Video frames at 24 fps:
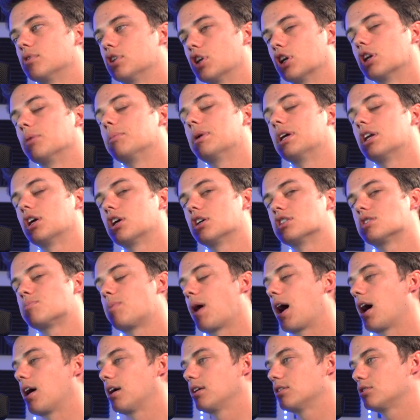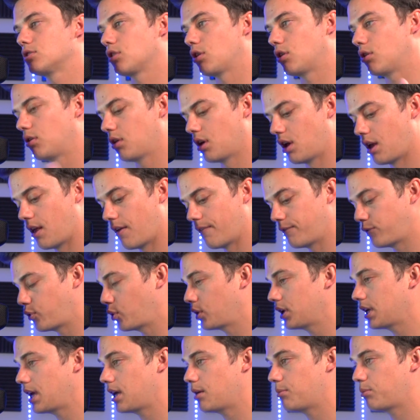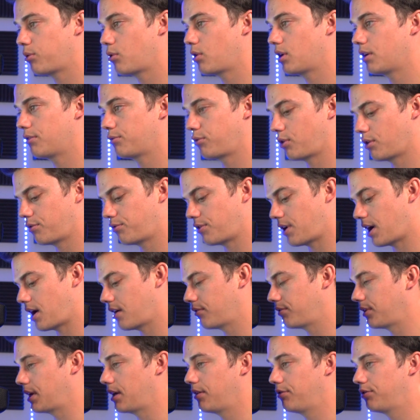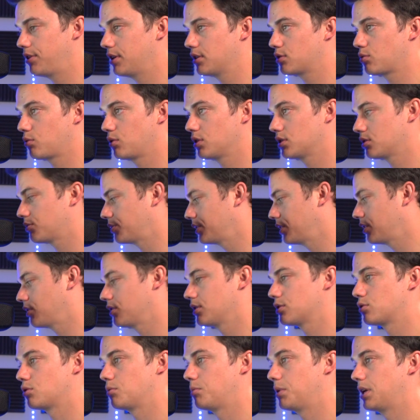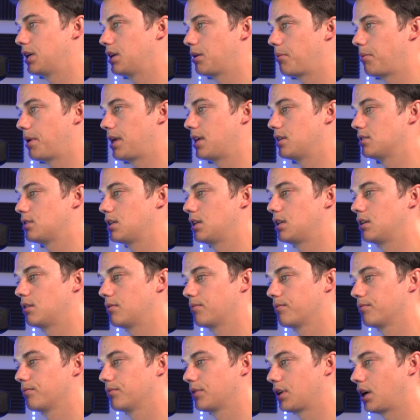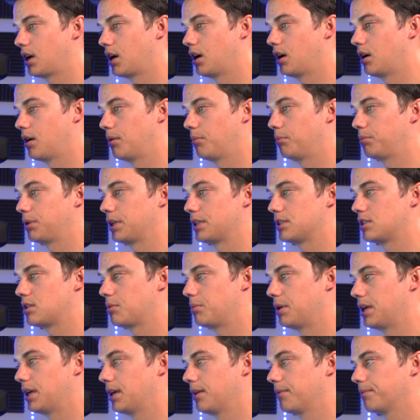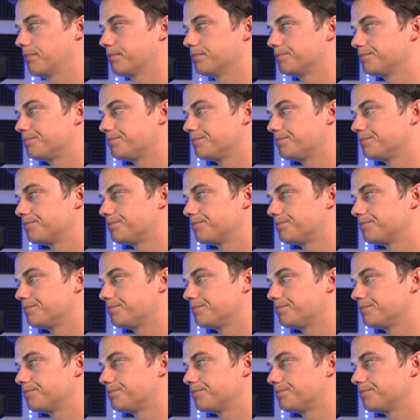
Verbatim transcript: You're going to be in a good spot. So forty-eight point four five, if this was real, this would be an amazing um, place to be in.